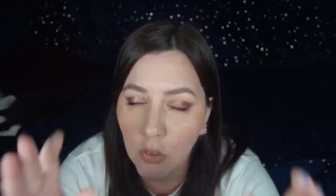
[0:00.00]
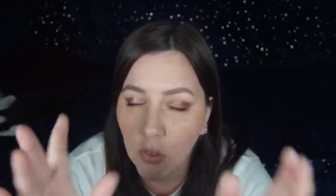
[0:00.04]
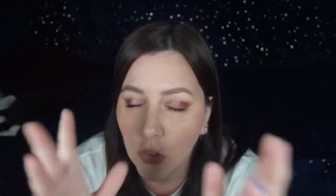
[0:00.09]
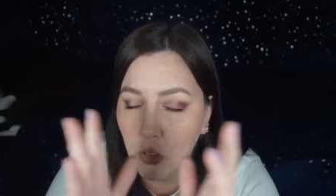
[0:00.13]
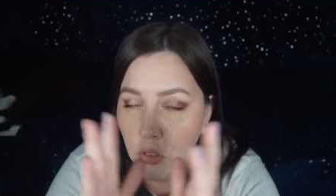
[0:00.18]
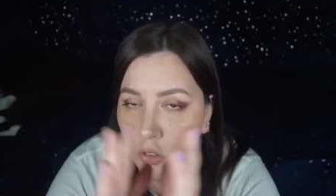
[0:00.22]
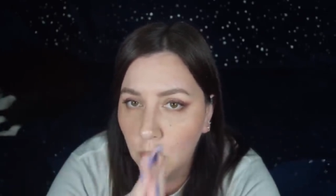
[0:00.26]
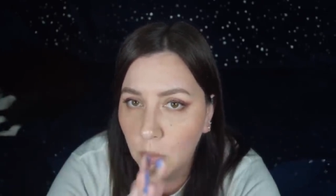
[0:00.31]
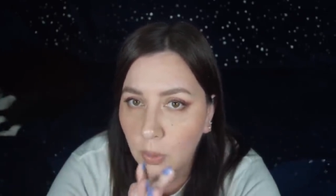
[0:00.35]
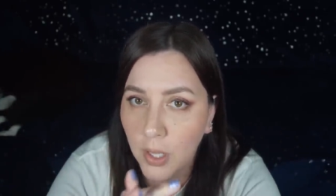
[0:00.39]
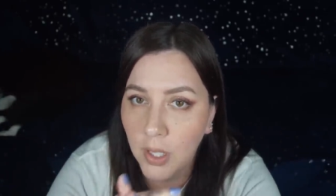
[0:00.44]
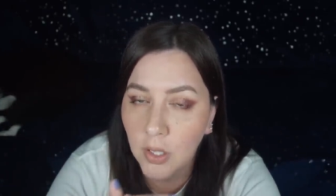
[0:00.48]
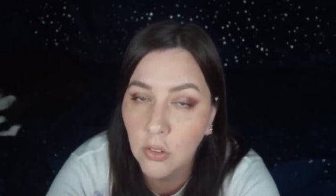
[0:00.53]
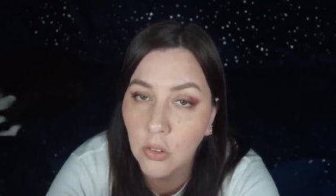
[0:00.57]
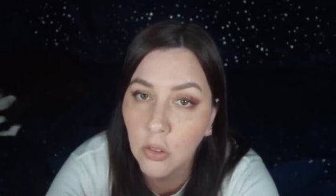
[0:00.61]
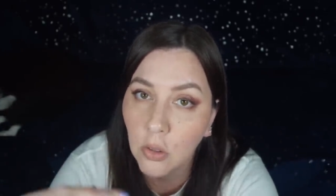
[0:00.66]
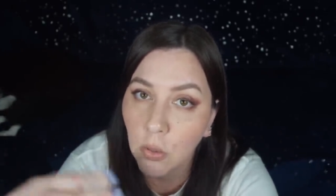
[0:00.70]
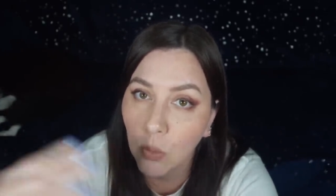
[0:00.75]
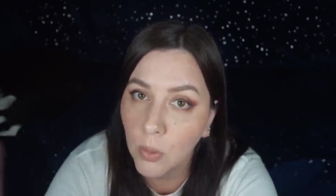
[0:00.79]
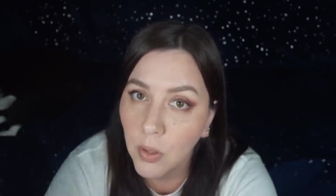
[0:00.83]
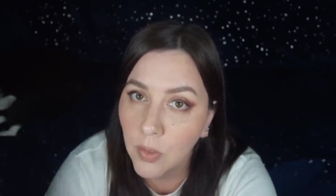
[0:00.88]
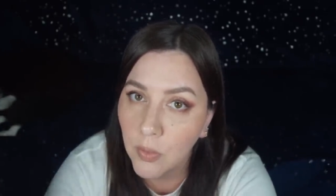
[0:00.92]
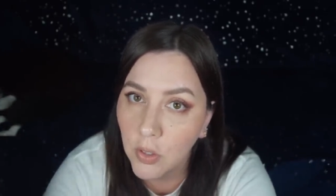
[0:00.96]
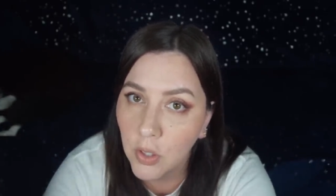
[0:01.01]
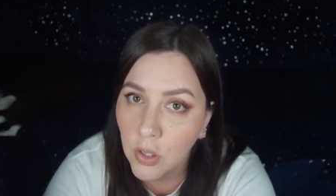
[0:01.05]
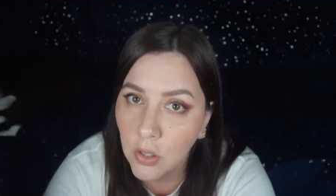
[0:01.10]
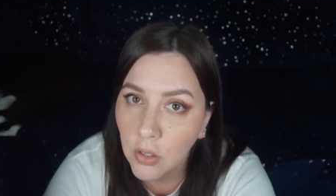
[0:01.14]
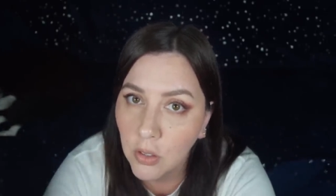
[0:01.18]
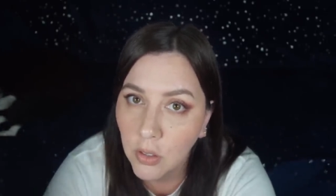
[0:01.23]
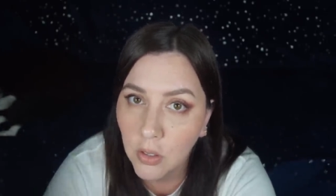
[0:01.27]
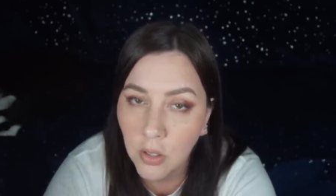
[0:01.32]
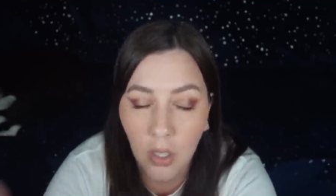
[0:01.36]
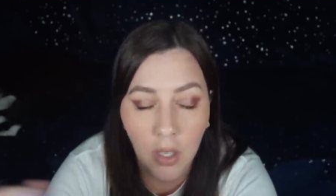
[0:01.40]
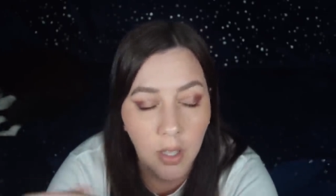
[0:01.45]
She ran to the river,
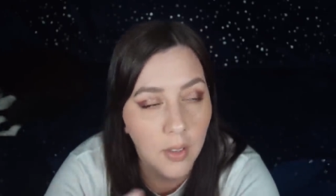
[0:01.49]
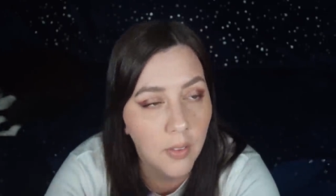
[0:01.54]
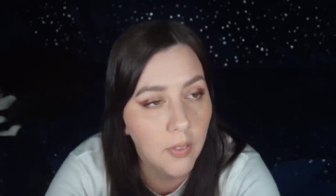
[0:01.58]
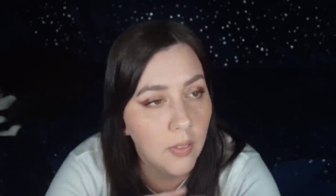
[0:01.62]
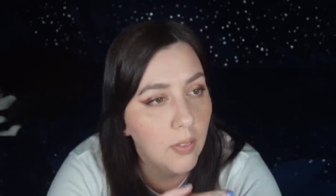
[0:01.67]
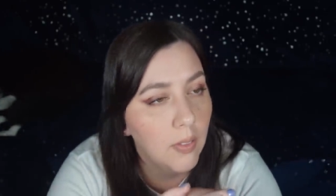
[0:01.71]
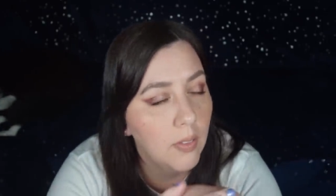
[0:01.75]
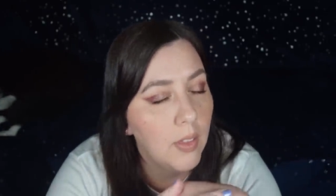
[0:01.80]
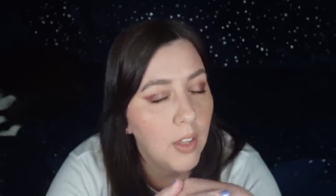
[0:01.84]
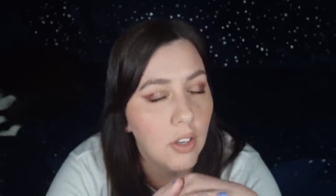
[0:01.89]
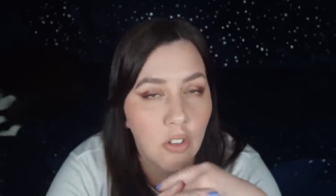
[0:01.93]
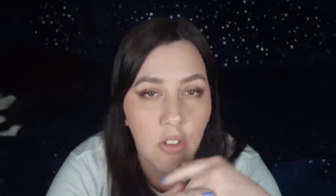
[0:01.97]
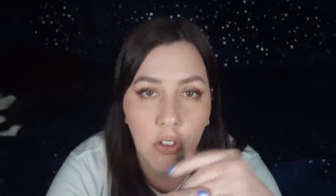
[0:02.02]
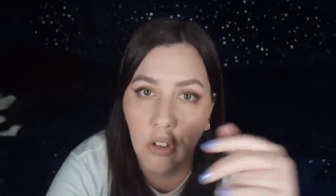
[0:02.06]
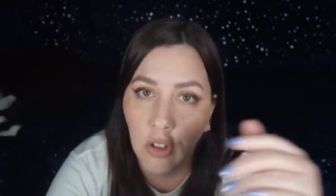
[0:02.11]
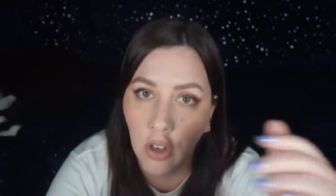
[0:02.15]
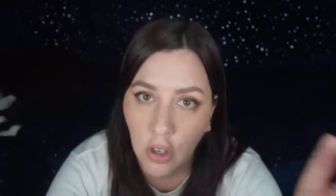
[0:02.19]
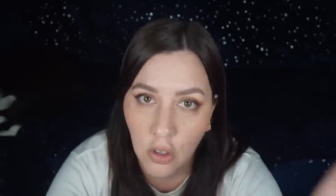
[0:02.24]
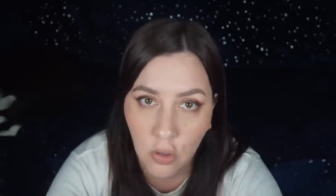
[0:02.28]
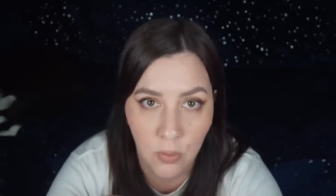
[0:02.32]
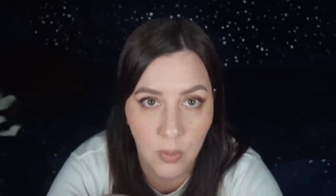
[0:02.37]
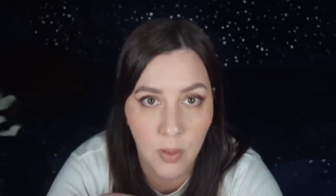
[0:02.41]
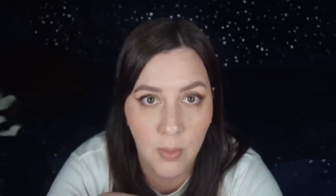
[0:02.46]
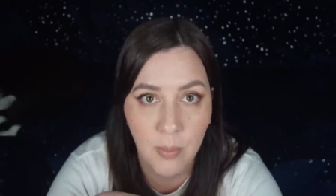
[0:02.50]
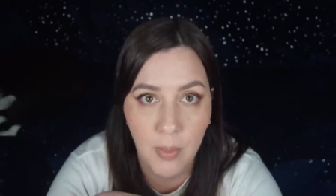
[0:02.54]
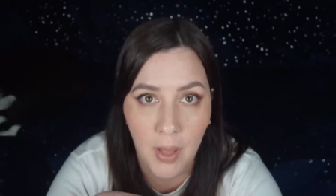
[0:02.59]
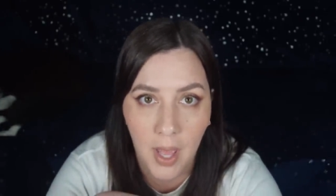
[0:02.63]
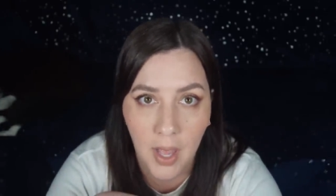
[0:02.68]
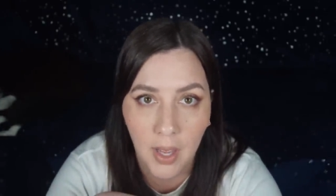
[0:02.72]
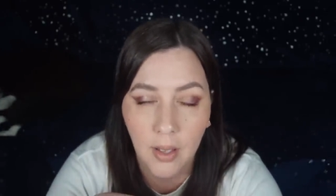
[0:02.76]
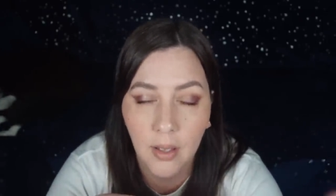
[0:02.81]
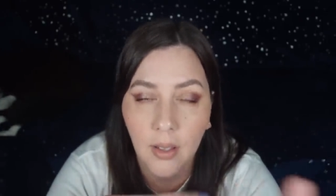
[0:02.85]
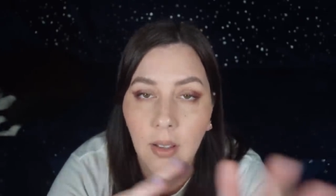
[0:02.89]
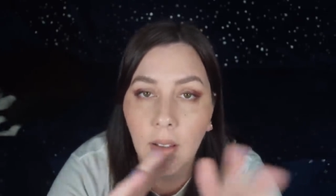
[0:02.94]
then she started to run
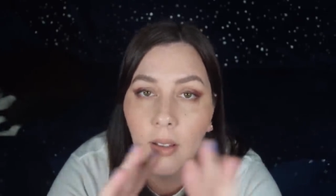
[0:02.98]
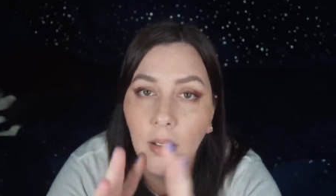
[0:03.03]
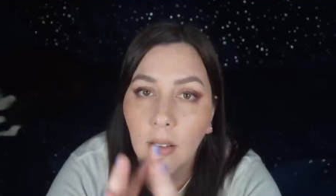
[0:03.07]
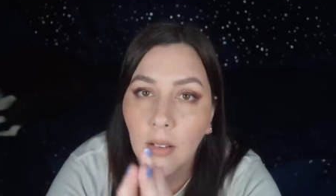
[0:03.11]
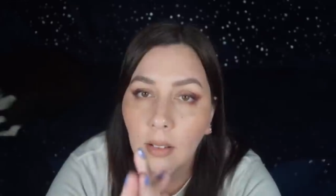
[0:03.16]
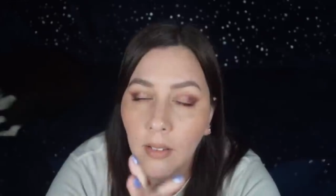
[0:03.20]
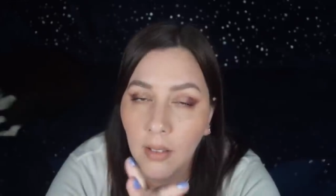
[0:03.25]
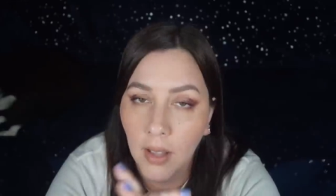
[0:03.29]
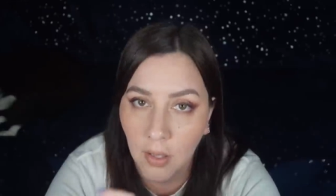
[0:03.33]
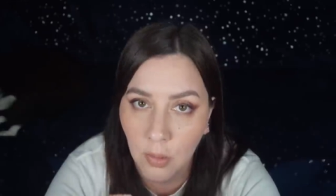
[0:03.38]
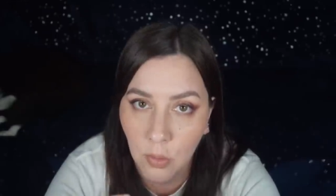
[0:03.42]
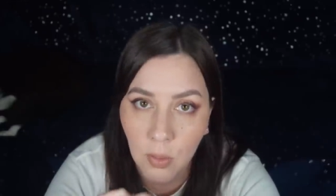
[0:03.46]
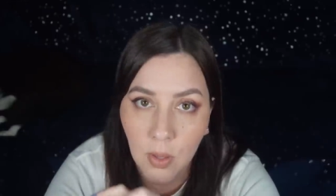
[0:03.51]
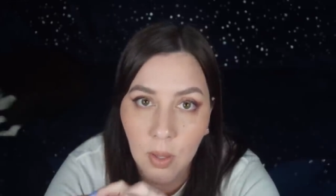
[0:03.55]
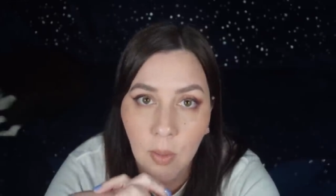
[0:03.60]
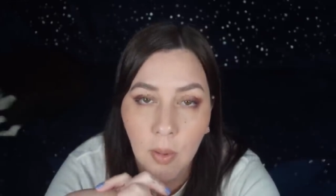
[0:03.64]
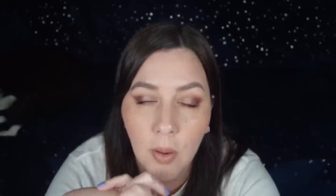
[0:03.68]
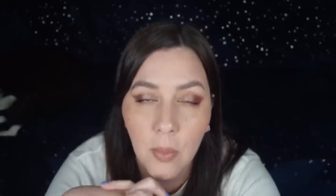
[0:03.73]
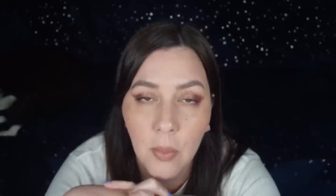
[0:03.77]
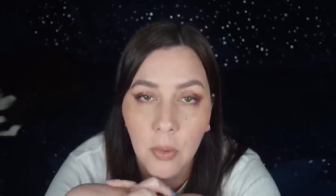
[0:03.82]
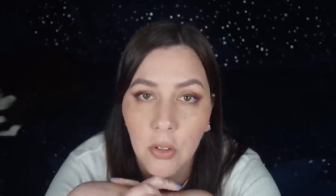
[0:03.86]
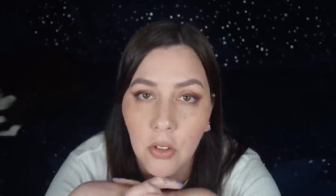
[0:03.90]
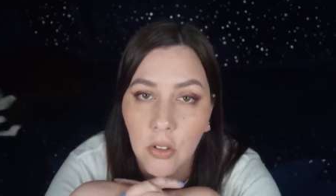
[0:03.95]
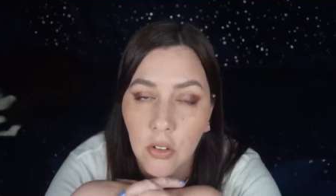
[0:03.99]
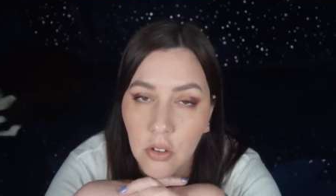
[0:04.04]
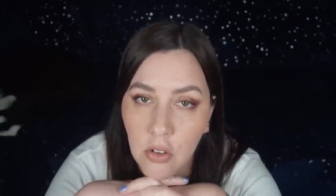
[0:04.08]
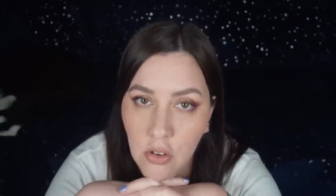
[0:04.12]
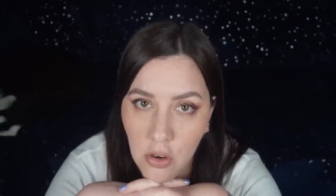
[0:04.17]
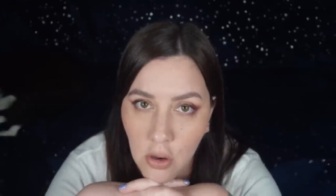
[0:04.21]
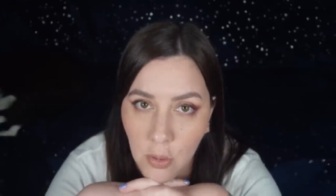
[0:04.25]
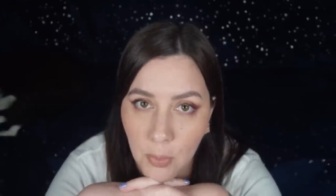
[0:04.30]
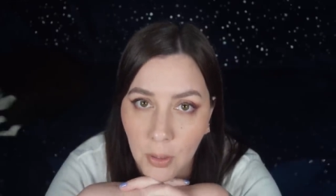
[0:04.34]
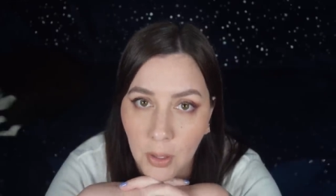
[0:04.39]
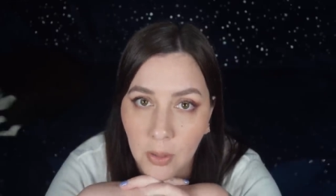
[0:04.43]
back. And that's what they were able to
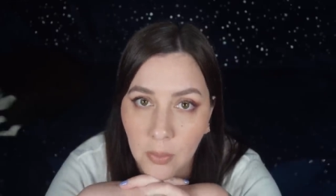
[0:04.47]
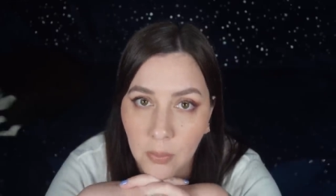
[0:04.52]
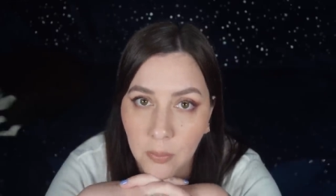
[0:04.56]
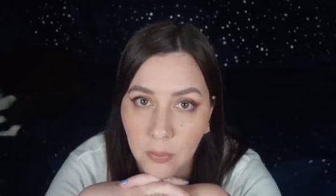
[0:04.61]
determine.